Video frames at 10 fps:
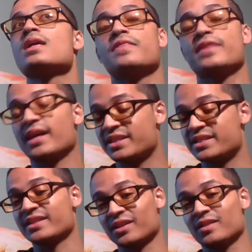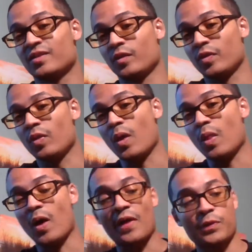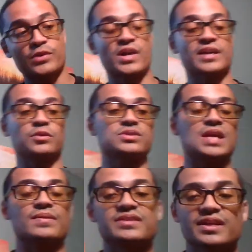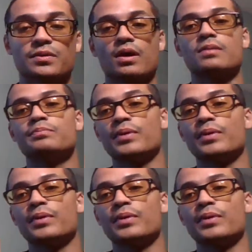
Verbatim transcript: they got to take, they're going to, they'll, they'll have to retract those statements later on.